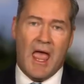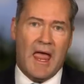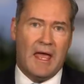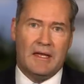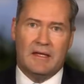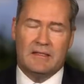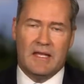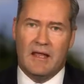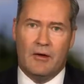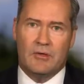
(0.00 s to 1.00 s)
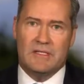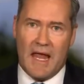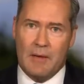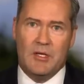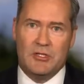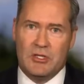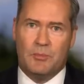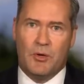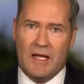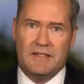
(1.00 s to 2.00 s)
and uh, damaged the
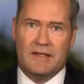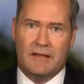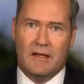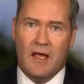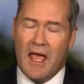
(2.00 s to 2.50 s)
president